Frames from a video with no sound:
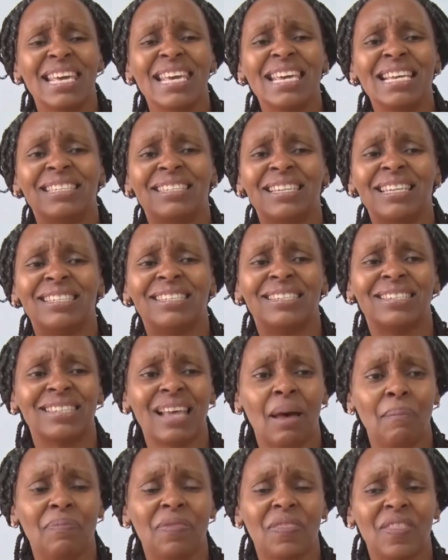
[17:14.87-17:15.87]
Is it
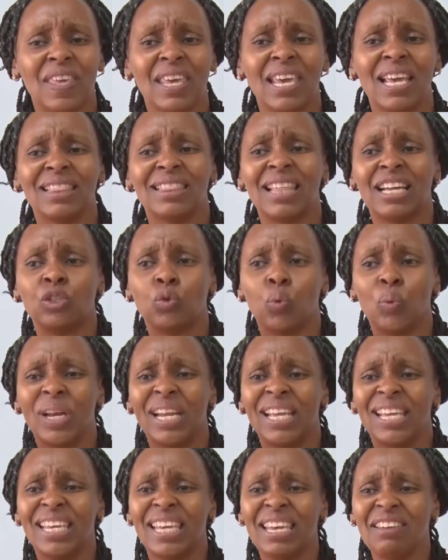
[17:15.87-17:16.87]
something that will
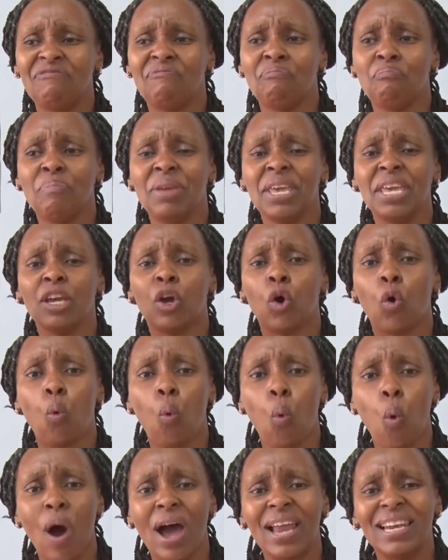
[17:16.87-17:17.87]
give me
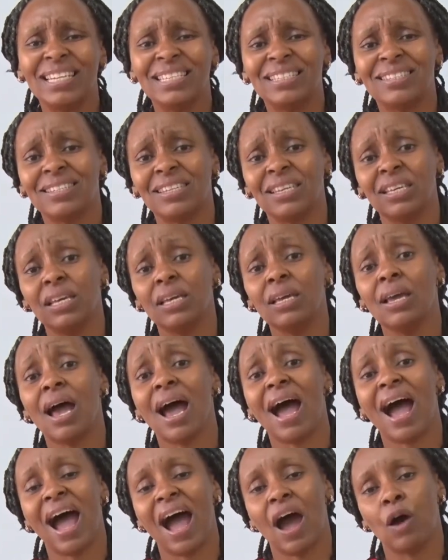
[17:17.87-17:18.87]
quality
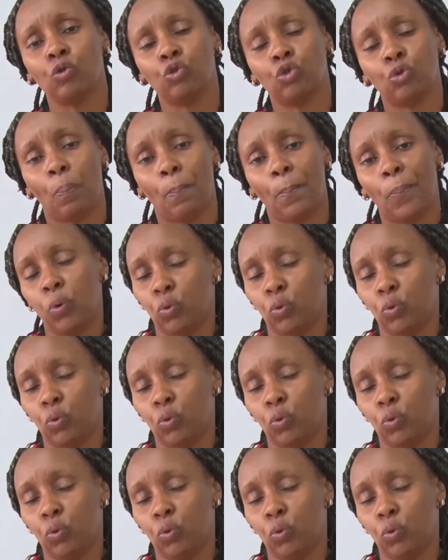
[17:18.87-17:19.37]
output?